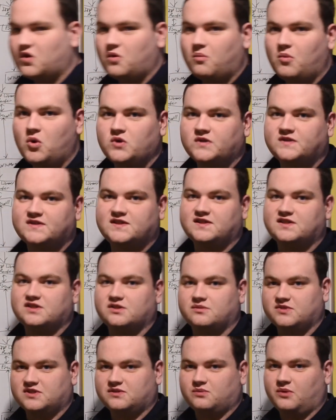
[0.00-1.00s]
So most
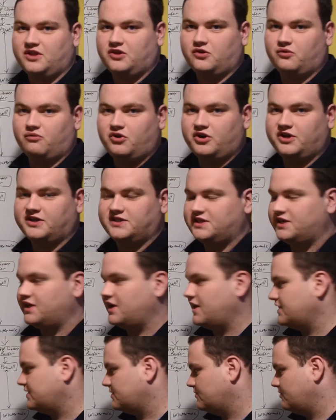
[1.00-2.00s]
systems, when you're running
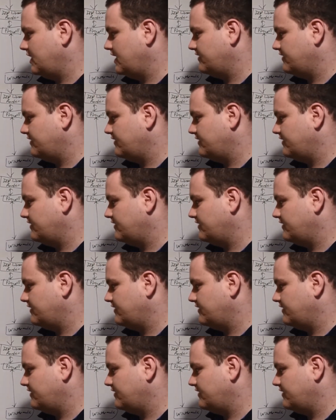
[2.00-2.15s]
DNS,